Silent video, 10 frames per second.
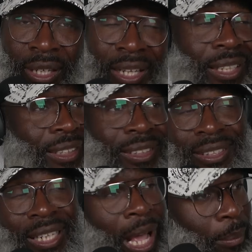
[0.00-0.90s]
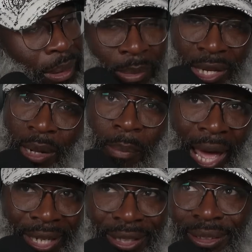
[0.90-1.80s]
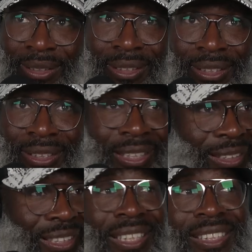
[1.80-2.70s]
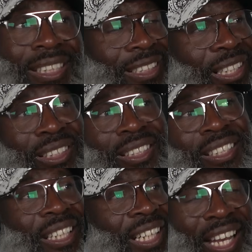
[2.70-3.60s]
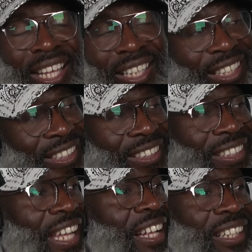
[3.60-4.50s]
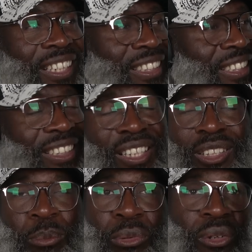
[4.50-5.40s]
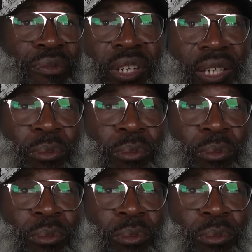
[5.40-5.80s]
and this is not me being biased, he just looks like a gazelle. It just looks beautiful to